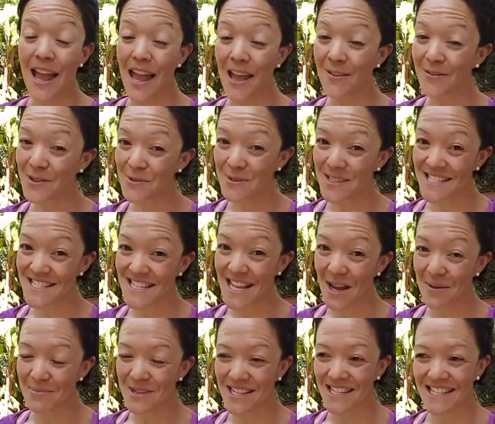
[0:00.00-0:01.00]
Everyone's
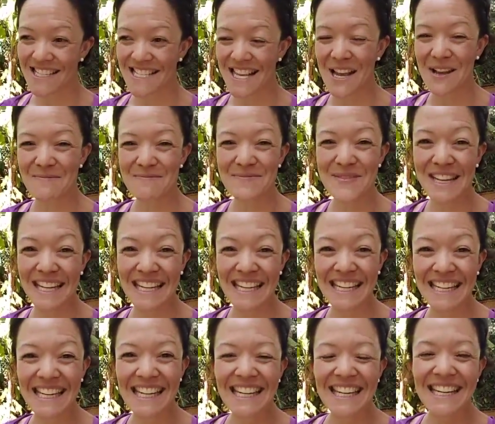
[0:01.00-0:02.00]
napping except
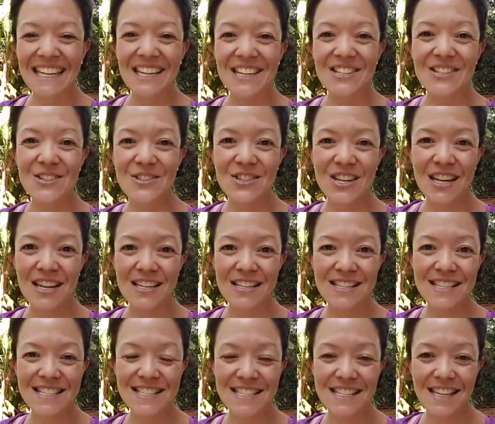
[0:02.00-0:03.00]
me, to
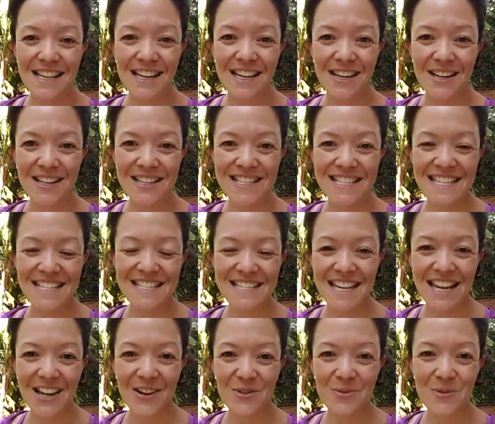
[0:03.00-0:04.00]
just sit
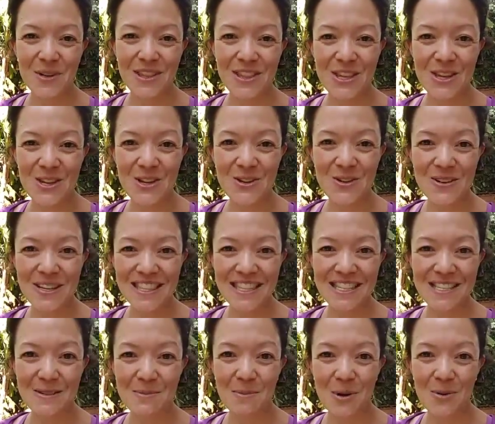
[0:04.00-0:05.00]
down with you in
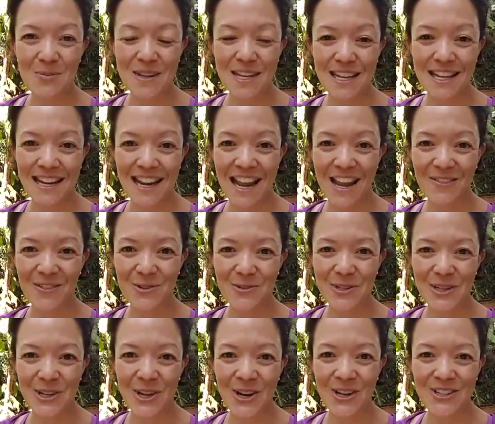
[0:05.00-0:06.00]
this moment and have a
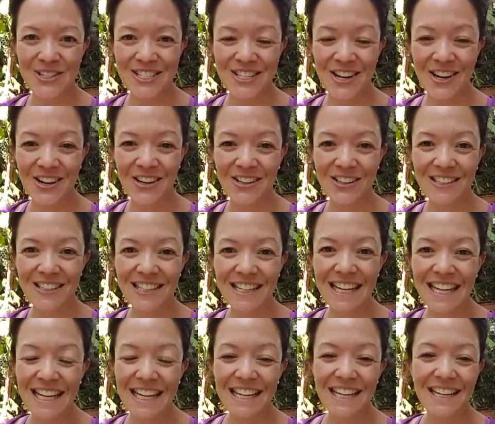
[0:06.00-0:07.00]
real heart-to-heart
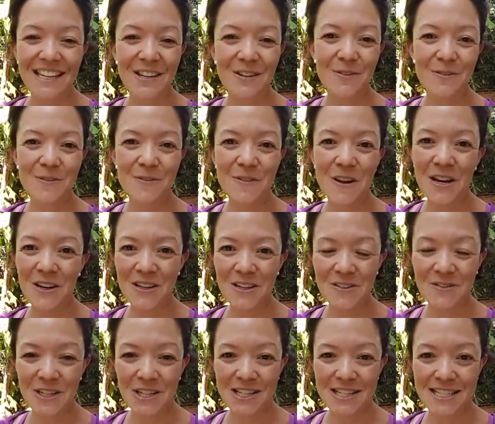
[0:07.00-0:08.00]
in a very,
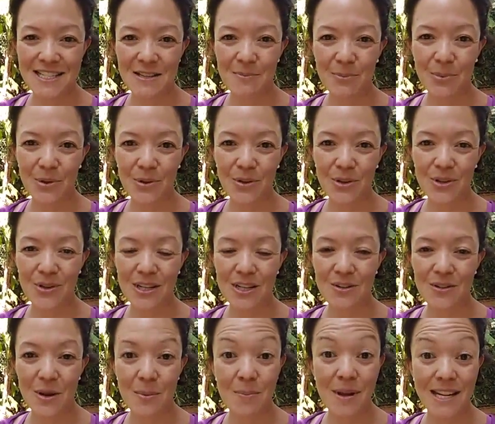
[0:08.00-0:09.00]
very simple, you can
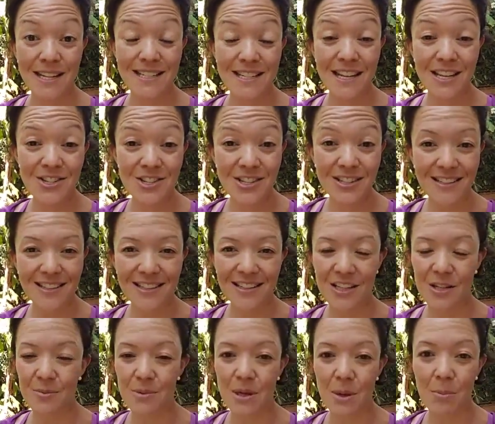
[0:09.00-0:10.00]
do it a meditation. It
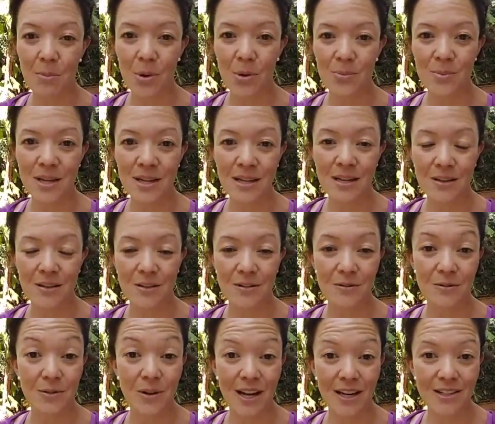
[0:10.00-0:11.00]
could be a moment
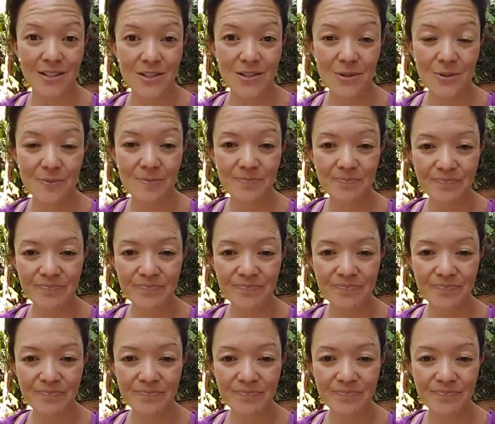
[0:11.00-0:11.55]
of gratitude.